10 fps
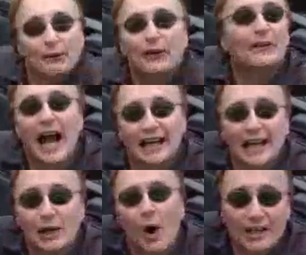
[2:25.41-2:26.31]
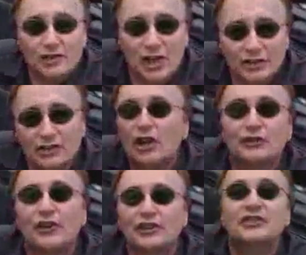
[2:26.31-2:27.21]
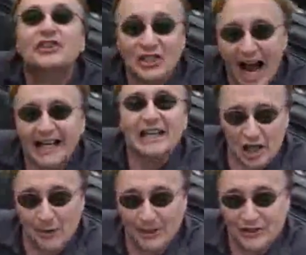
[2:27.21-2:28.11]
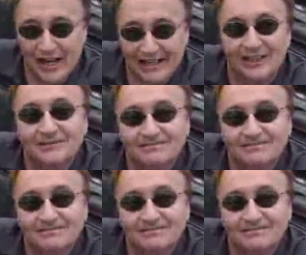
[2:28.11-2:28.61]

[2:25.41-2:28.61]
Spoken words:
if you've got any questions, just visit the Scotty Kilmer channel.